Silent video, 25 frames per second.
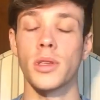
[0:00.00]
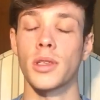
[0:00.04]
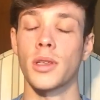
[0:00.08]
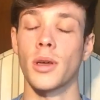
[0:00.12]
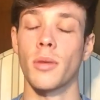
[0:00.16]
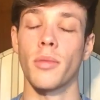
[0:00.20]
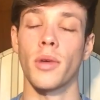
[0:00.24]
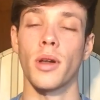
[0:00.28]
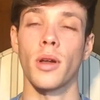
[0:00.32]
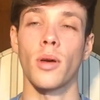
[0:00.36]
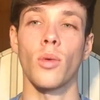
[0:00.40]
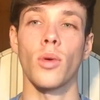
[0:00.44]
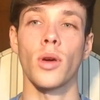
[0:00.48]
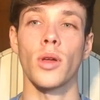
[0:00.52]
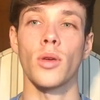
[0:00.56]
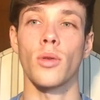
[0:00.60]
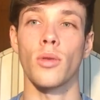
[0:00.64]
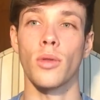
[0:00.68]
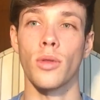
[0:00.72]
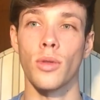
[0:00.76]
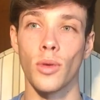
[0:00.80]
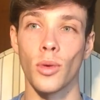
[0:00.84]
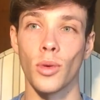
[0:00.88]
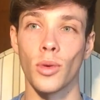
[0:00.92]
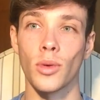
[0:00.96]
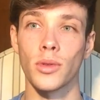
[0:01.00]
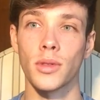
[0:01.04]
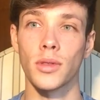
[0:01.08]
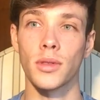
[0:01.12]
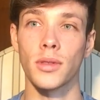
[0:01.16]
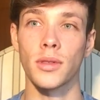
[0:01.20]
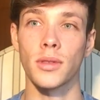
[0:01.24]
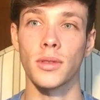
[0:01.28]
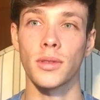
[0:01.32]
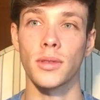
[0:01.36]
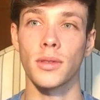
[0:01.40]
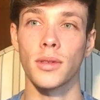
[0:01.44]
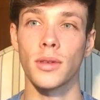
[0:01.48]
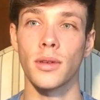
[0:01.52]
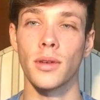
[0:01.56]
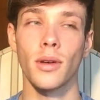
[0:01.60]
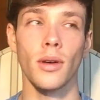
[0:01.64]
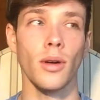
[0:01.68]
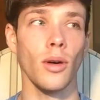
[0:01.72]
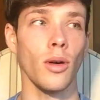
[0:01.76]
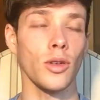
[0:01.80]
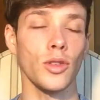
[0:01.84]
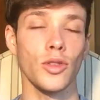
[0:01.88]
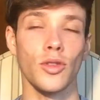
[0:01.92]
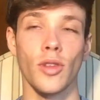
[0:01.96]
down below what are your thoughts
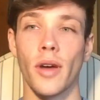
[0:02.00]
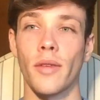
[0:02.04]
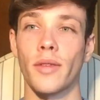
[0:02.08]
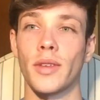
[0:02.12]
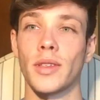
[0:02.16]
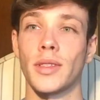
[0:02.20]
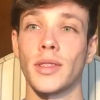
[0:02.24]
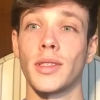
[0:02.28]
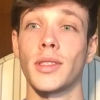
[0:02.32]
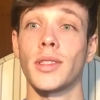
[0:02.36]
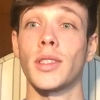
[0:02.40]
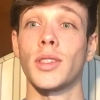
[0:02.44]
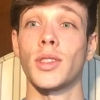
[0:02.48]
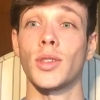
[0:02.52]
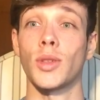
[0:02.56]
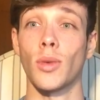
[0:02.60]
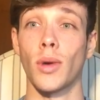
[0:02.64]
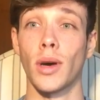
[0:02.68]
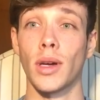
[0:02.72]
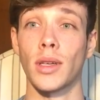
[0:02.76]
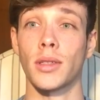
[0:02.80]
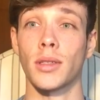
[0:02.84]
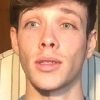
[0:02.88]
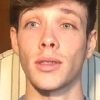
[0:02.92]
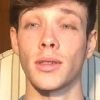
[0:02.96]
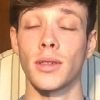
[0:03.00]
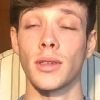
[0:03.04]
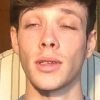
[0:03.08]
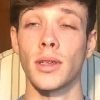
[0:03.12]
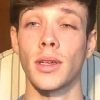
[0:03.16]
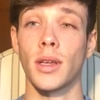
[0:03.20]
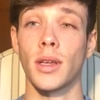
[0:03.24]
on Travis's situation,